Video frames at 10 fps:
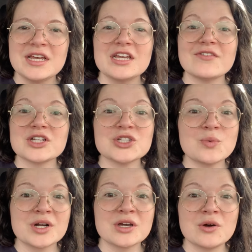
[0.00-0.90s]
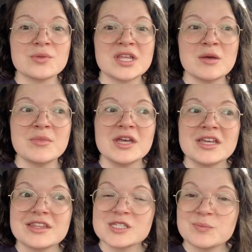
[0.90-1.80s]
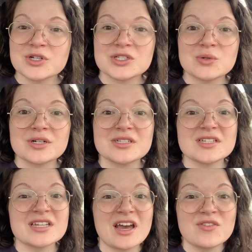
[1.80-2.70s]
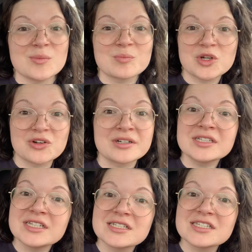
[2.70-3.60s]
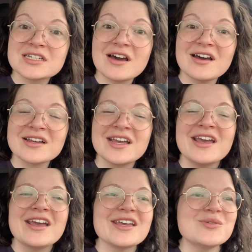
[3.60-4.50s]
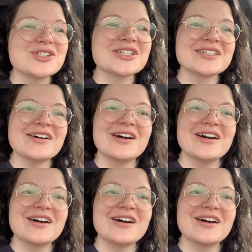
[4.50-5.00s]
if I do want to own them, this bookstore does have them currently in stock. It was just,